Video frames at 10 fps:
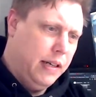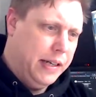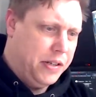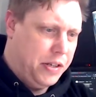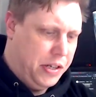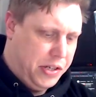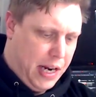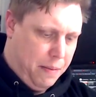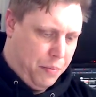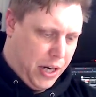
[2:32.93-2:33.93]
it's the
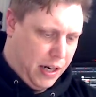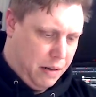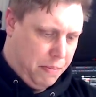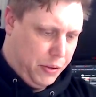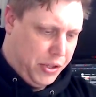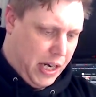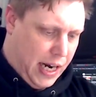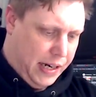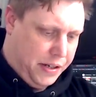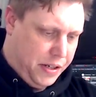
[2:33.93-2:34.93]
same thing on both
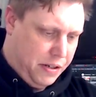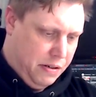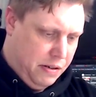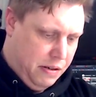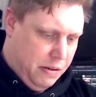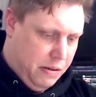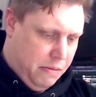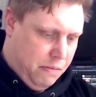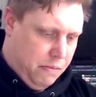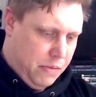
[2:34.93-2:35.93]
sides.
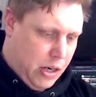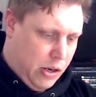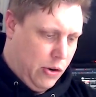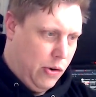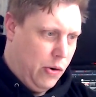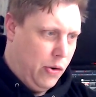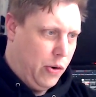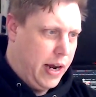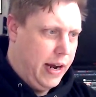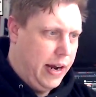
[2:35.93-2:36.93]

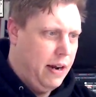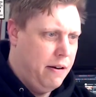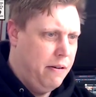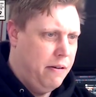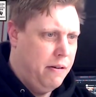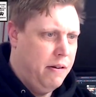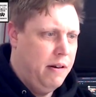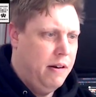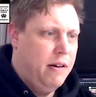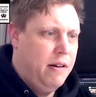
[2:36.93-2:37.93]
Okay.
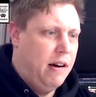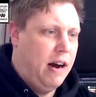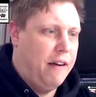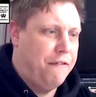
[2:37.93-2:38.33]
I